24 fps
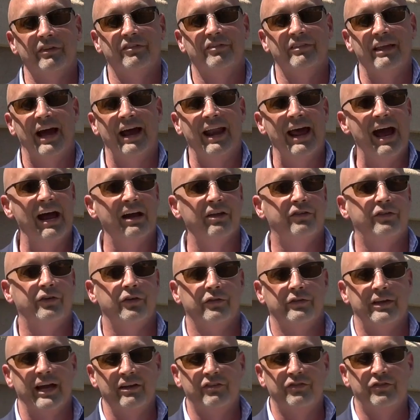it's that
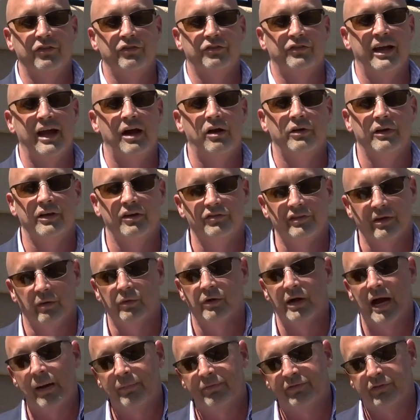attitude. That's just how it is, that
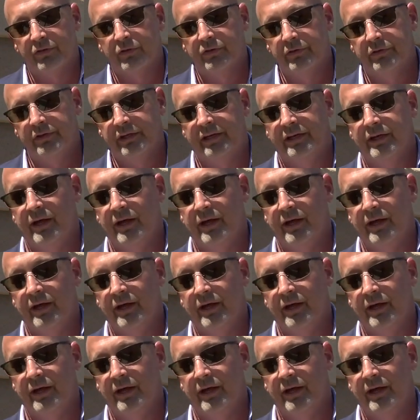we're absolutely